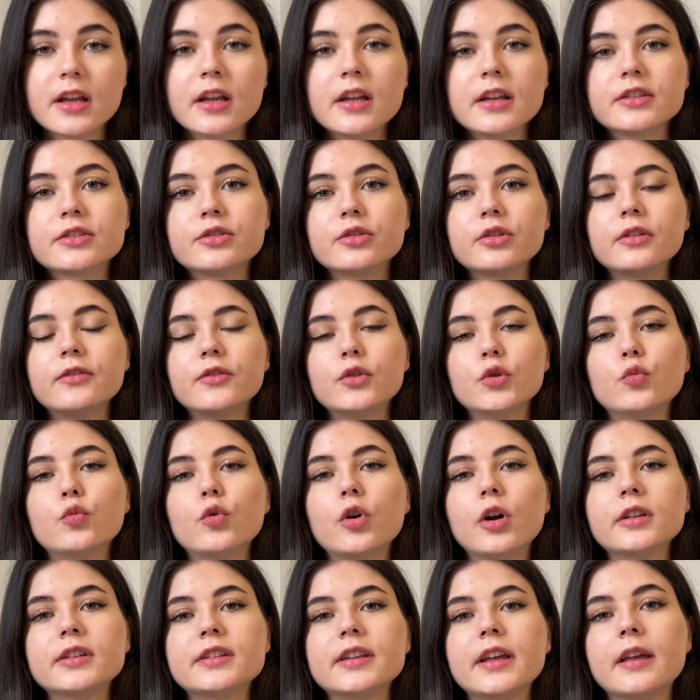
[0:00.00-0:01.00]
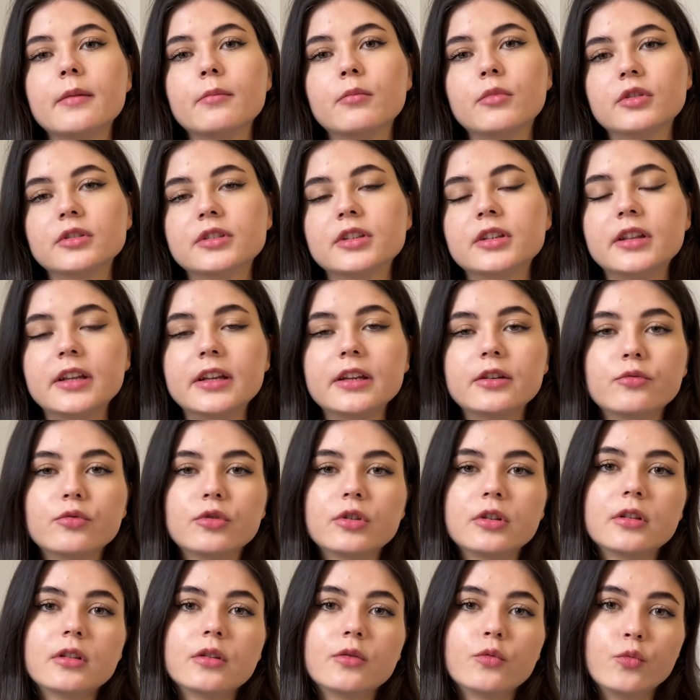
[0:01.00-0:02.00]
So if you want a
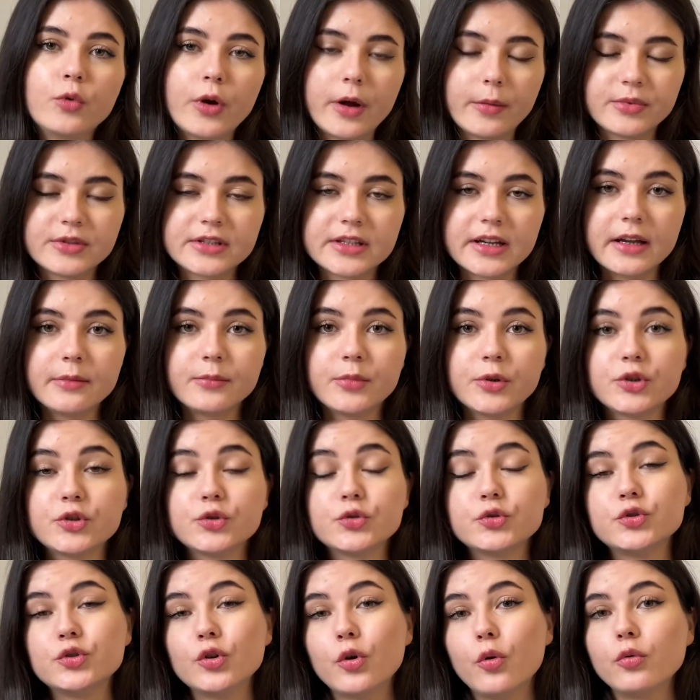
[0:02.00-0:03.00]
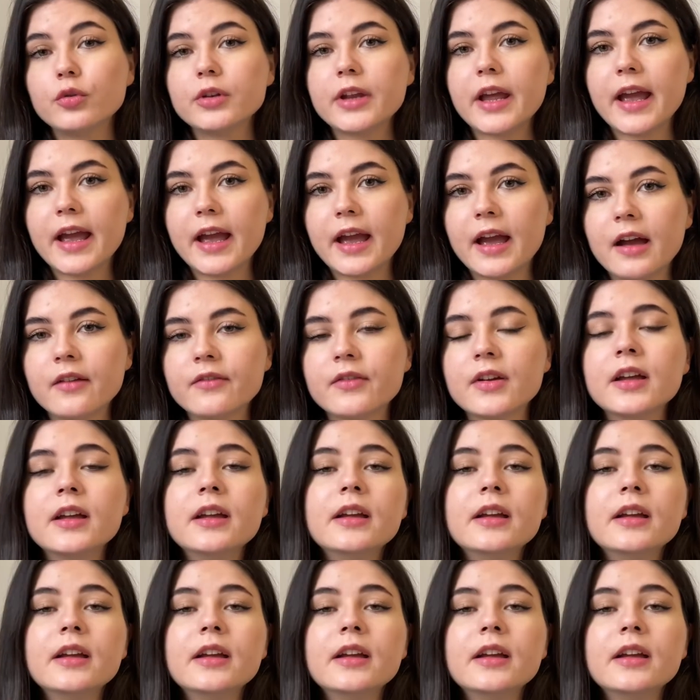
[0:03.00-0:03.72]
multilingual website, but you don't have